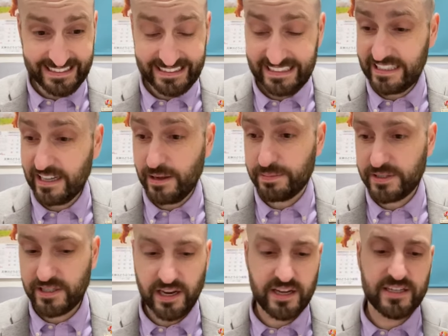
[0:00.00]

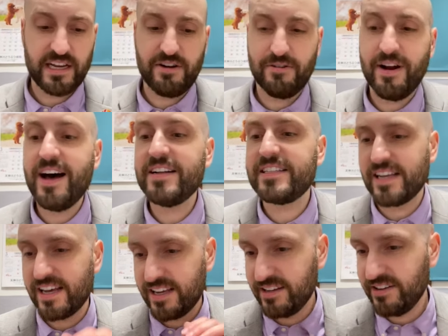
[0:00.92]
Slips is
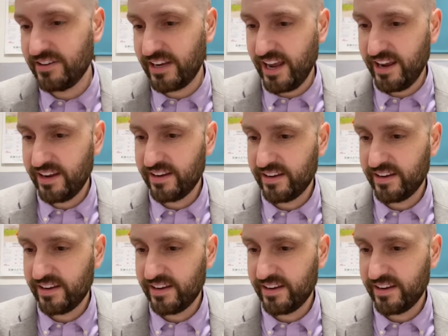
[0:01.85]
errata. Okay.